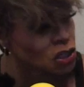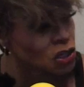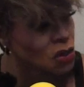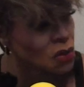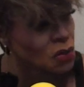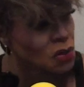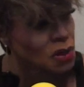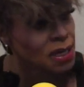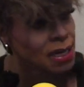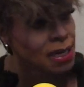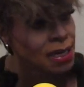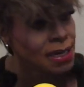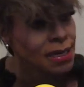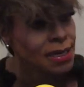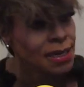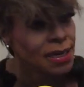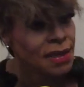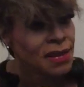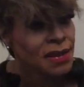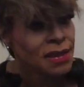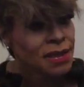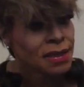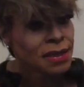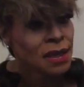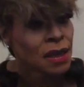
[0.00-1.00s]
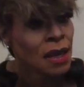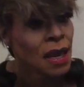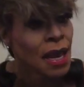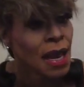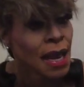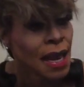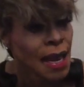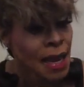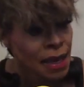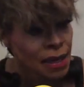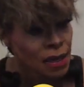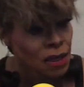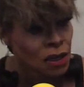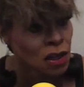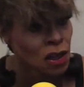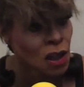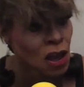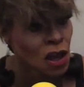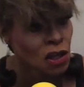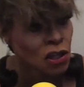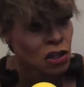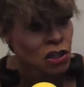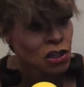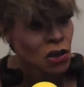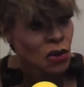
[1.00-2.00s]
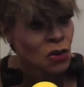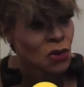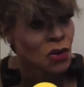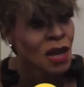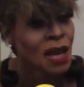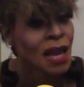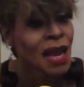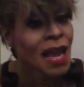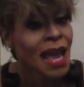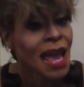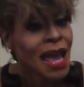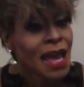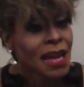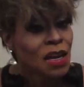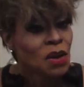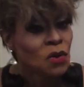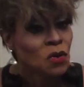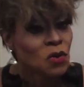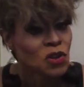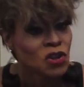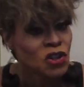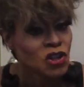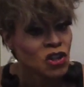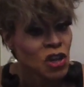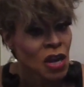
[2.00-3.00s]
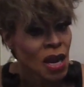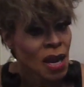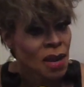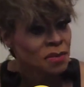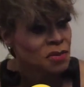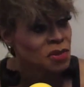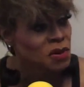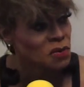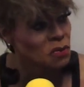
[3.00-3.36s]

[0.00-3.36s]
show and he did the 8 o'clock show, and it was James